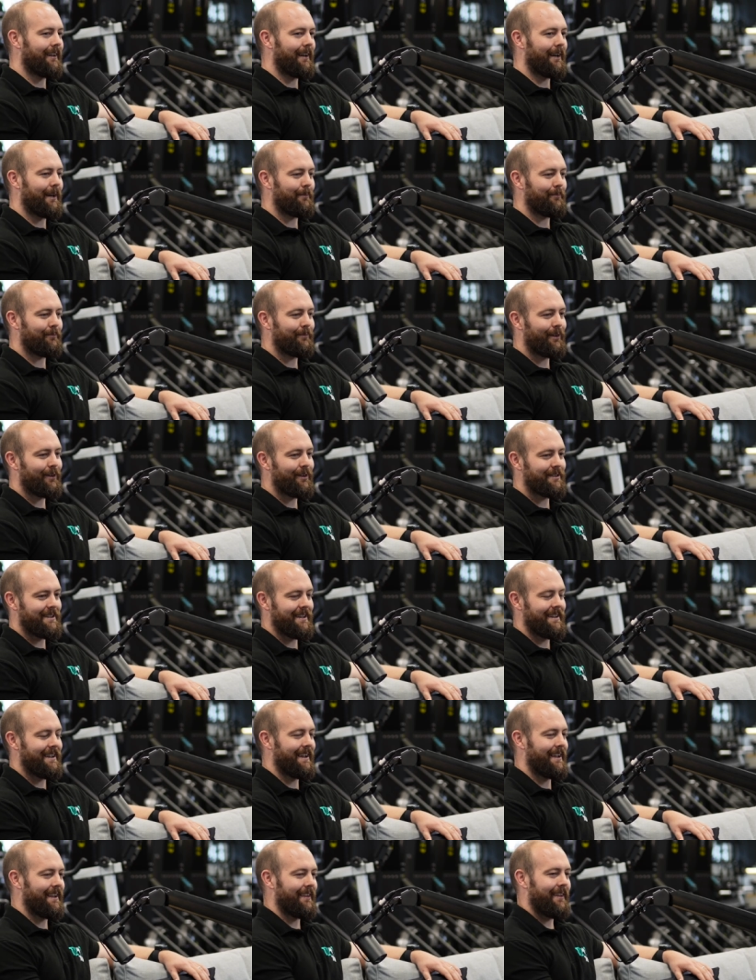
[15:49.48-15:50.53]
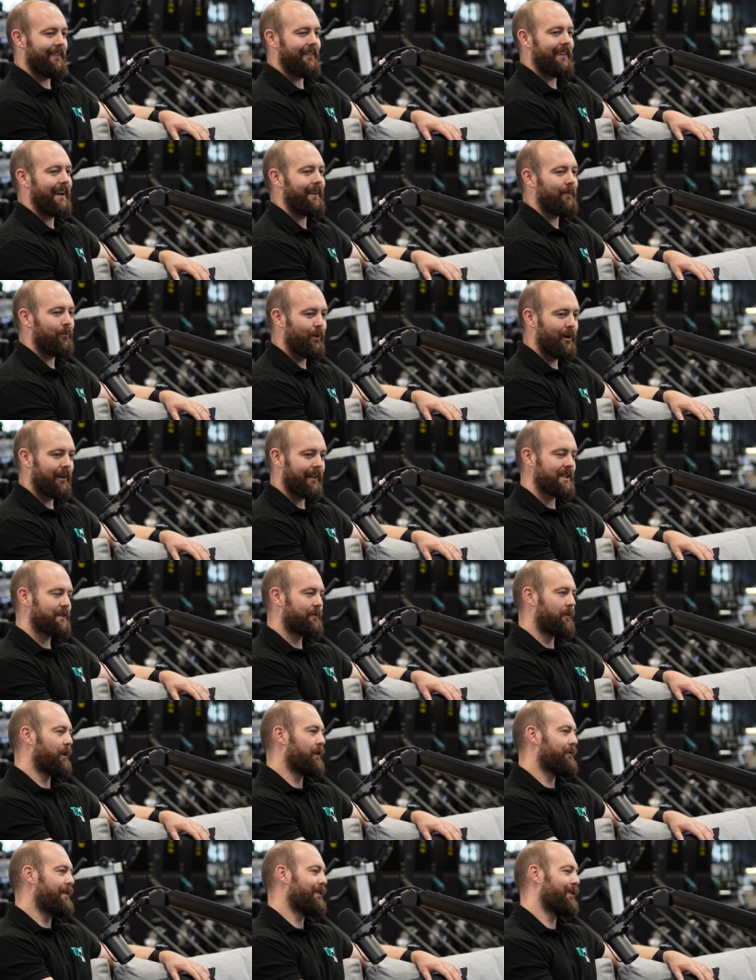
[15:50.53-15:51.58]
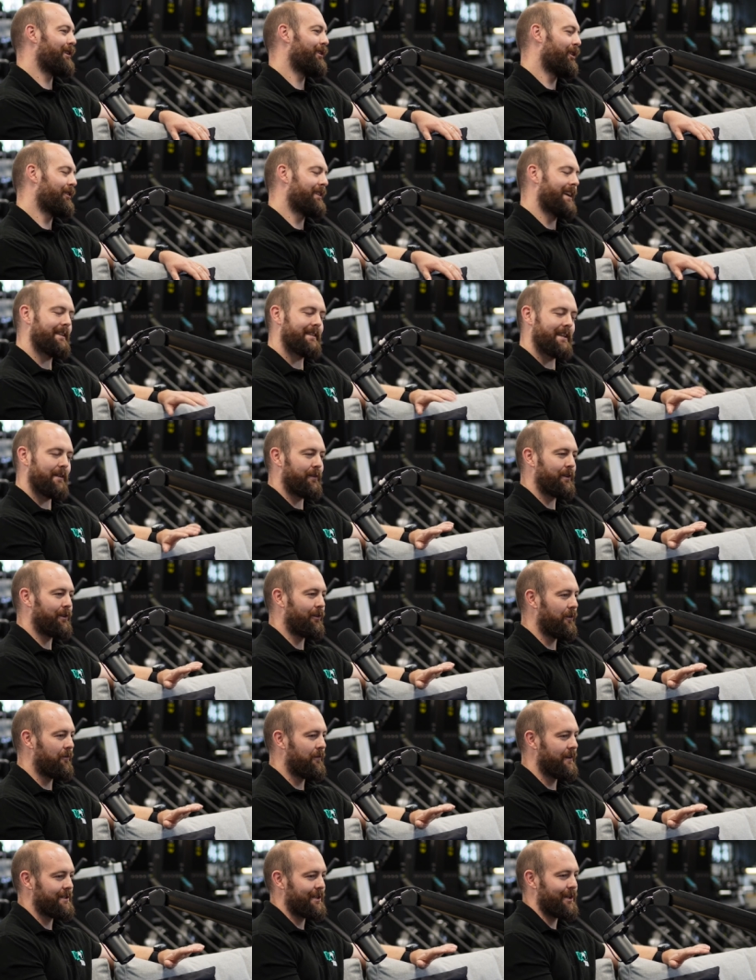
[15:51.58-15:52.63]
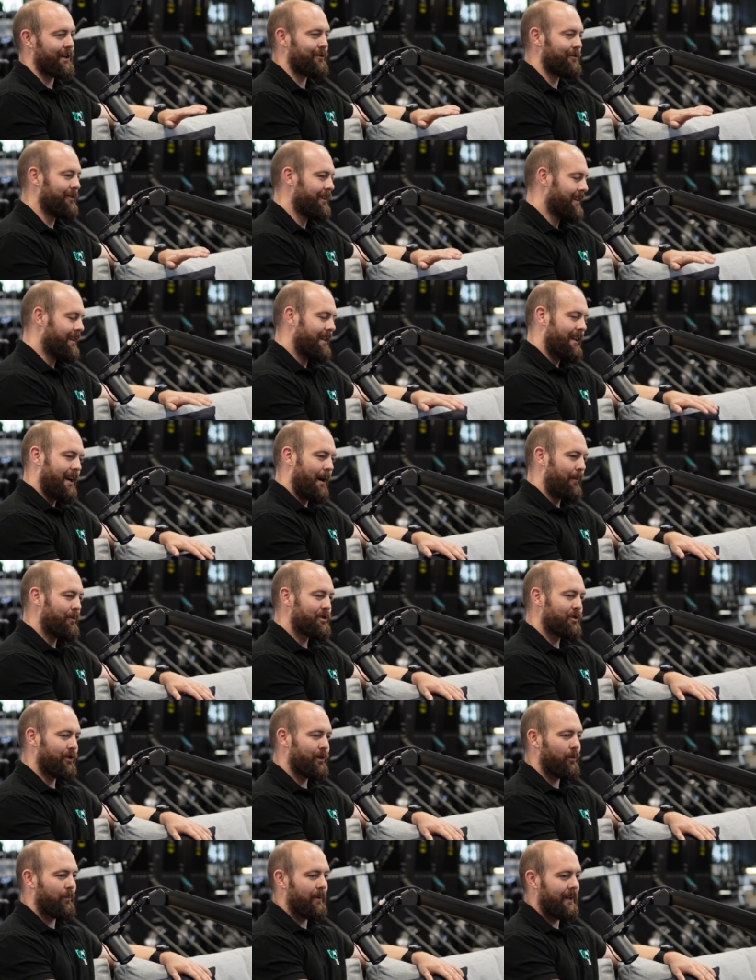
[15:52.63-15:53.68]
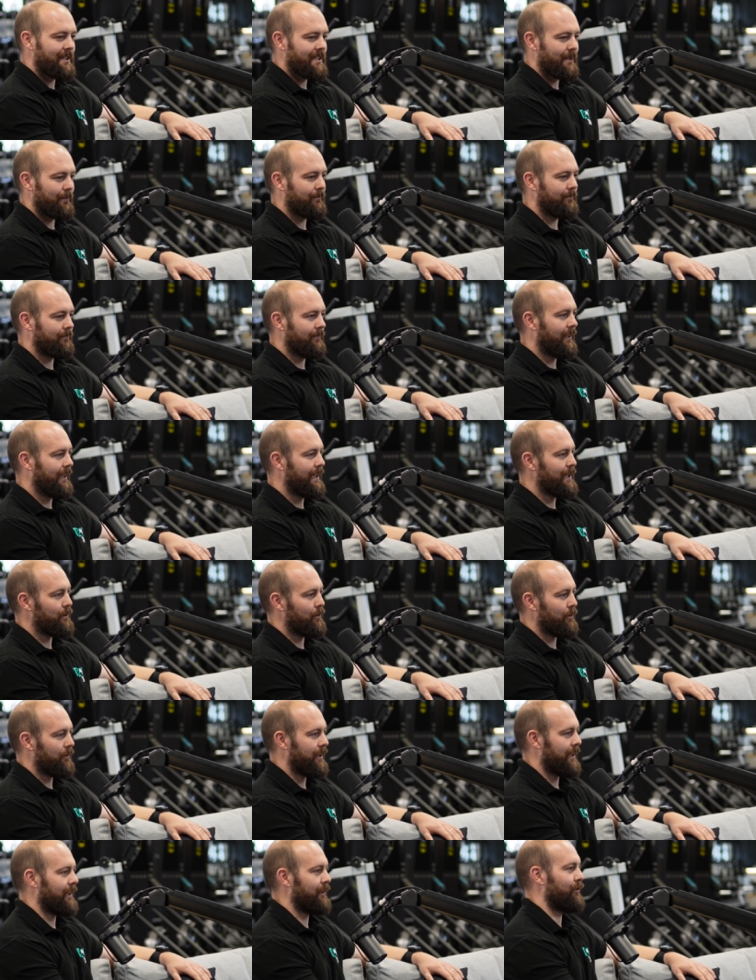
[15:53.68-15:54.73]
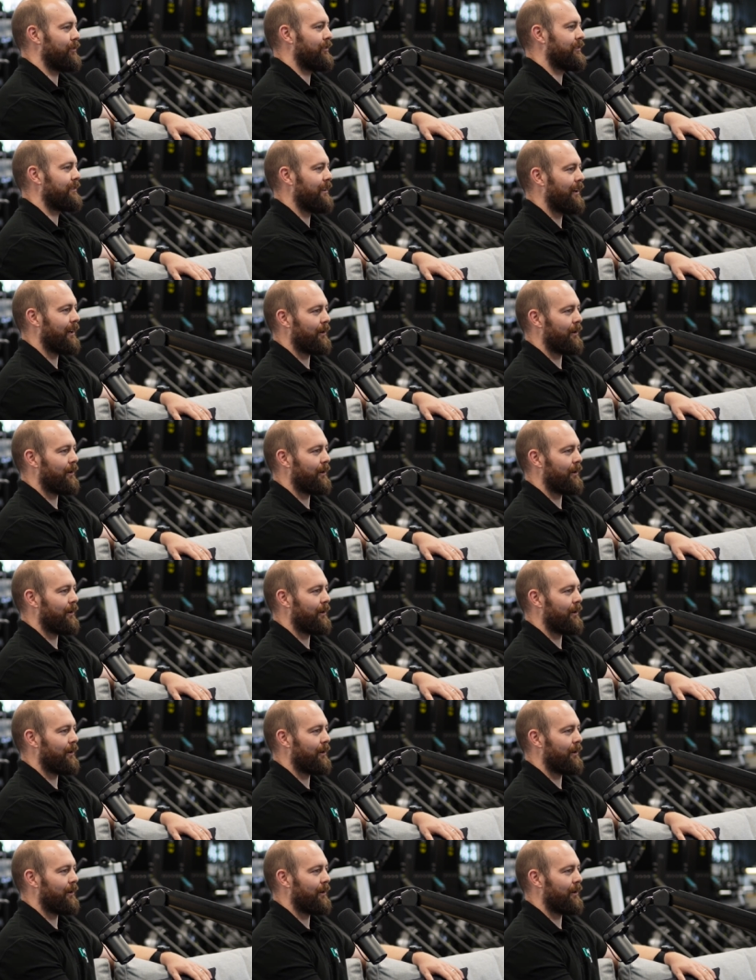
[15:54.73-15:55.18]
because that word gets thrown around a lot. Yeah, definitely not a physio. I'm sure there'll be some legal thing or a